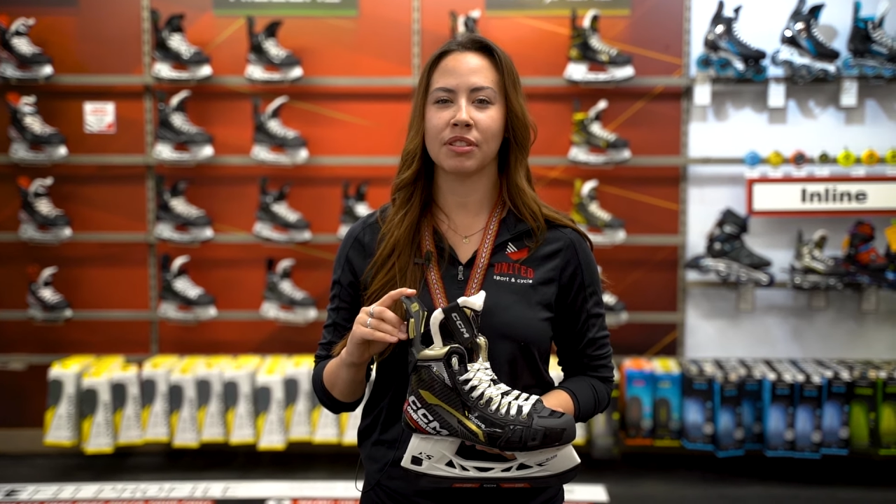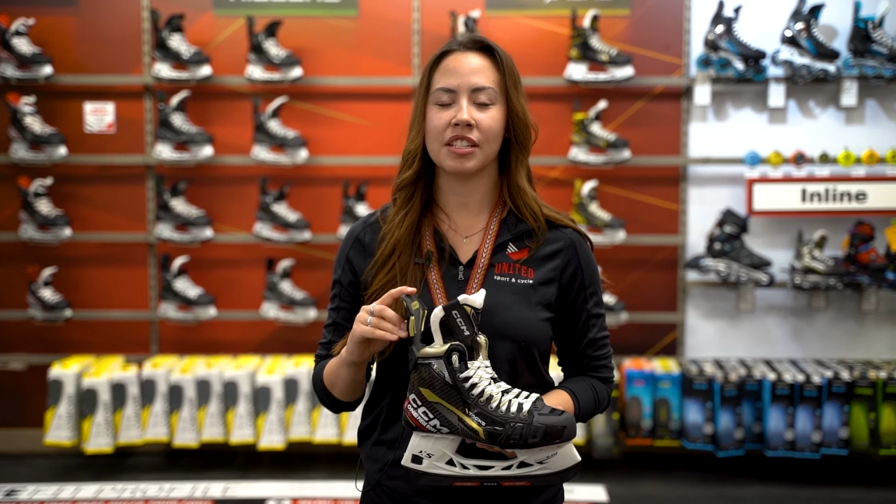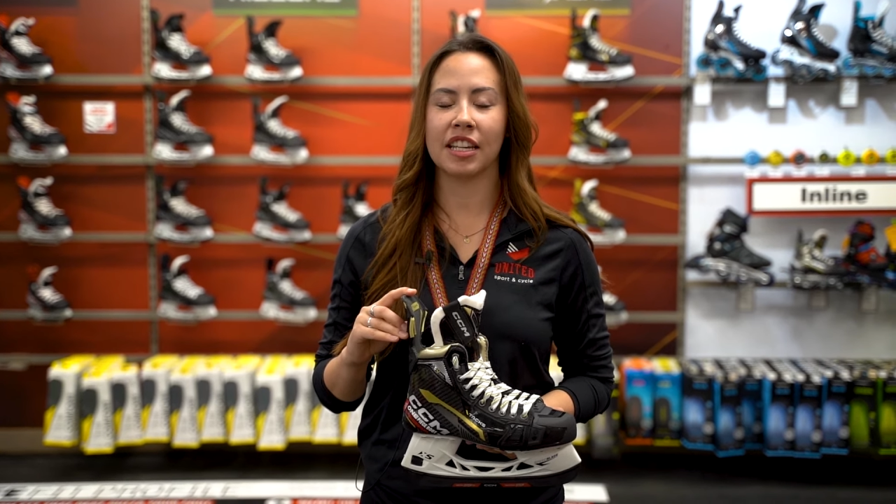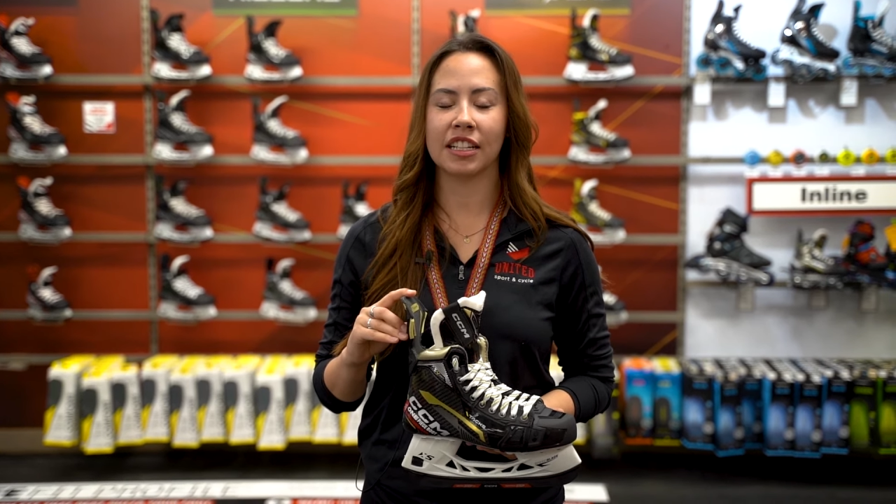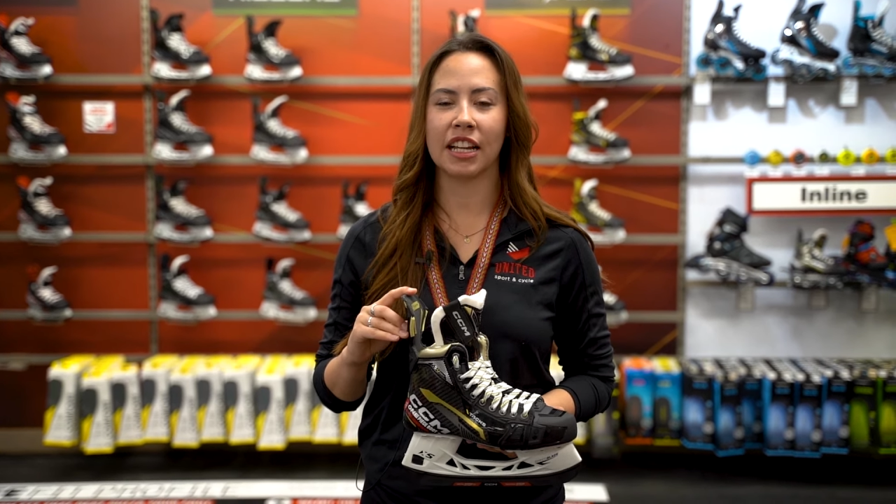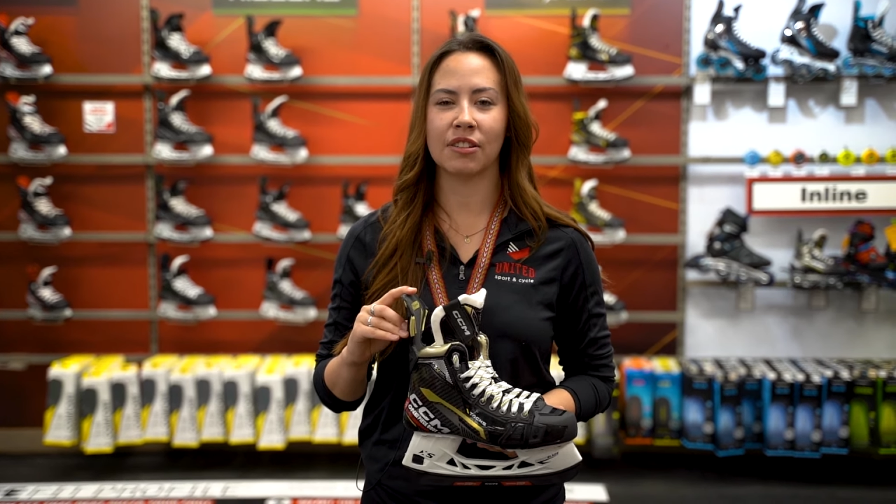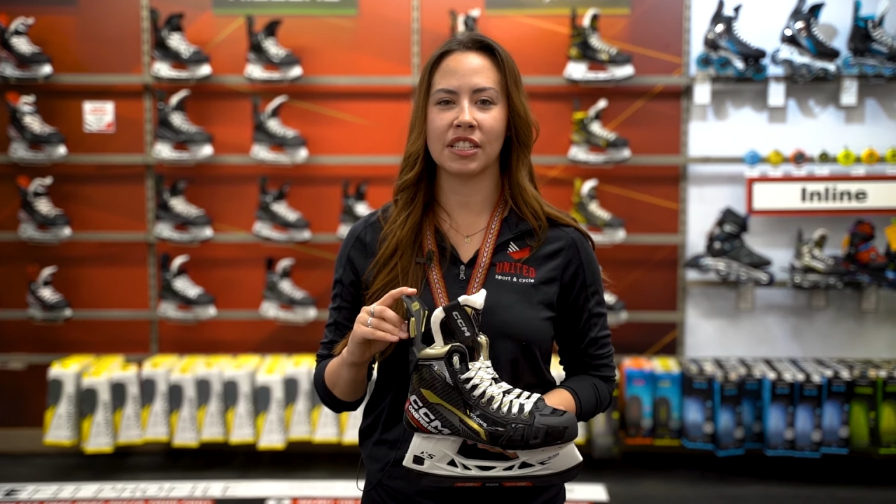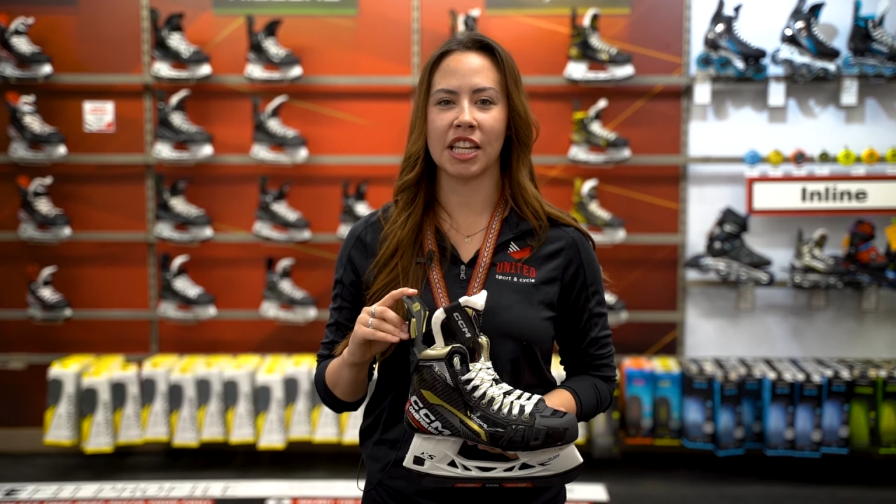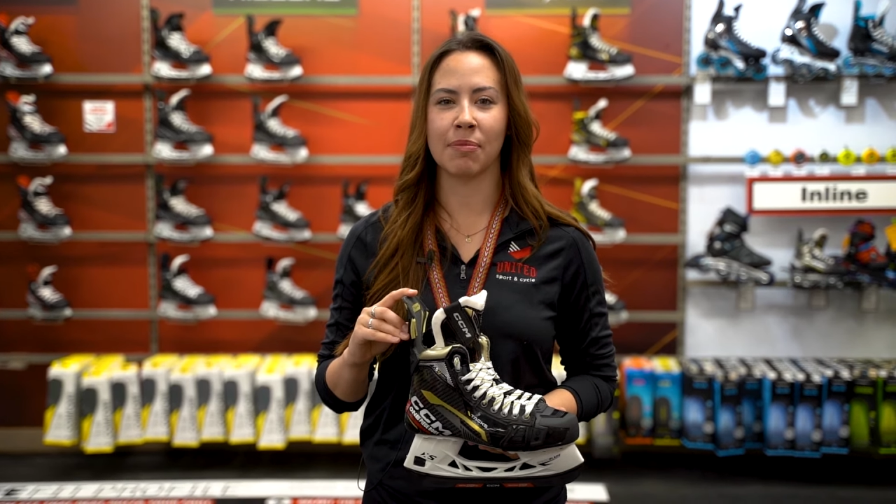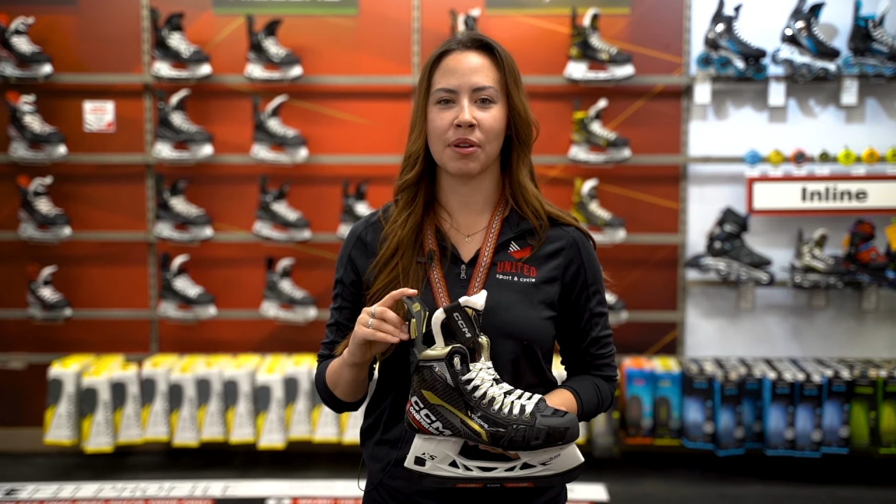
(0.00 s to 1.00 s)
to dig down
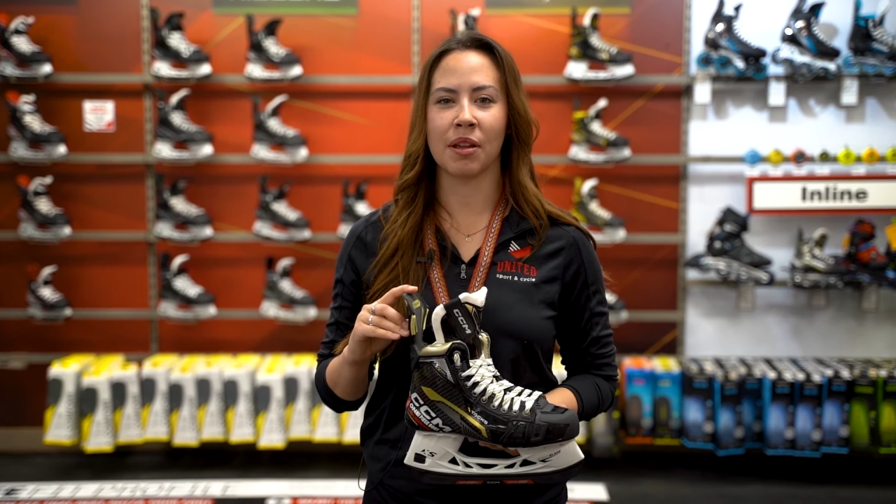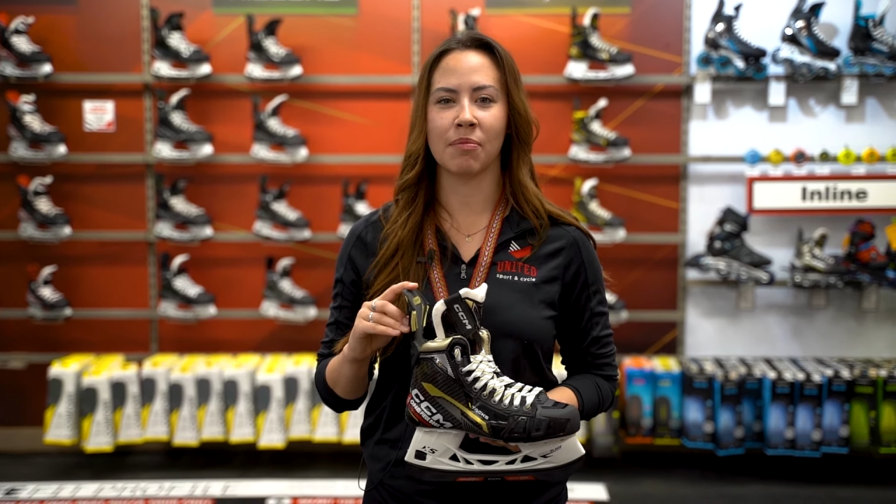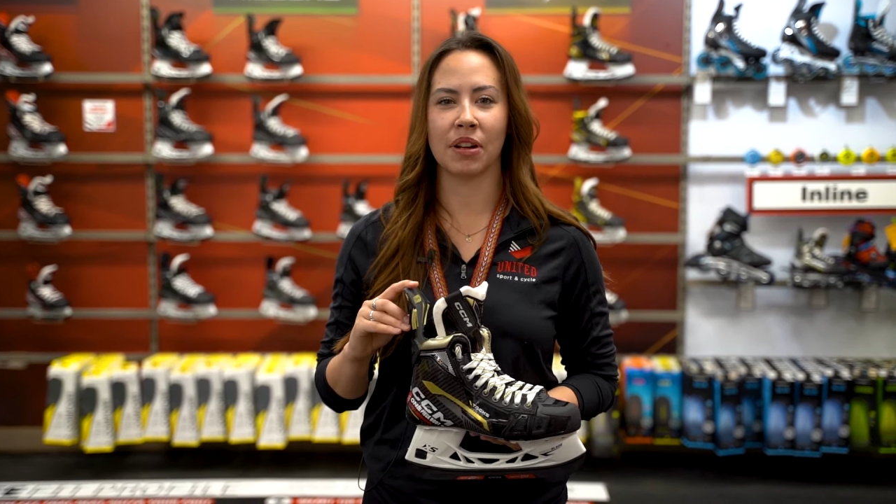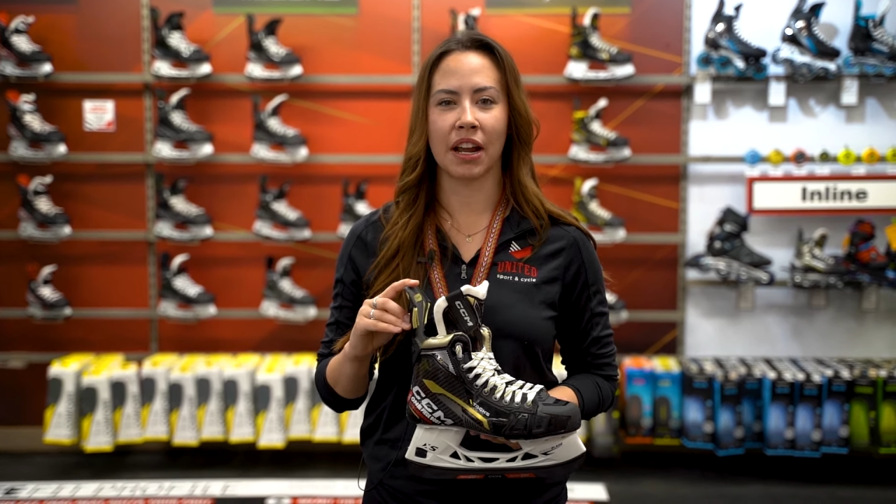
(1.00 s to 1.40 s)
deep and